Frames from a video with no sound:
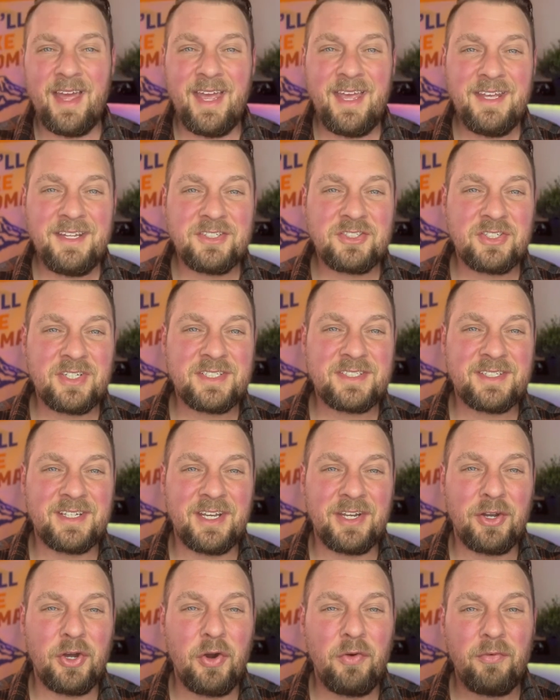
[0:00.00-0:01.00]
and just
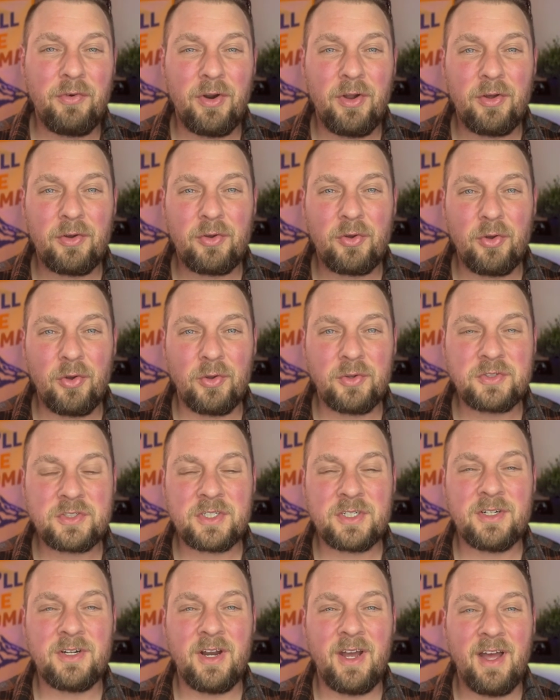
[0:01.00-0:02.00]
an overall
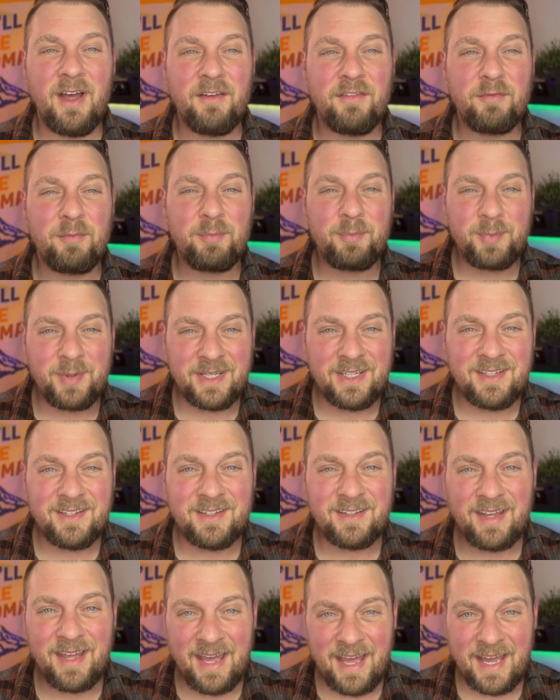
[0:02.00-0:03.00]
culture of
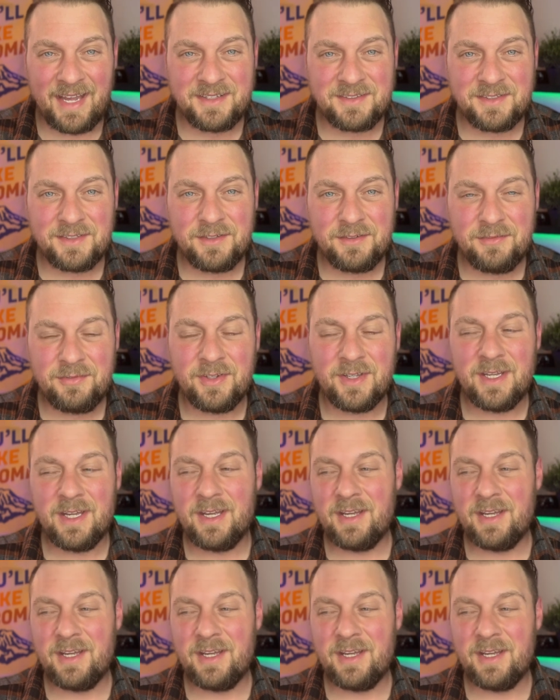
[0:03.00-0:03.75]
being active,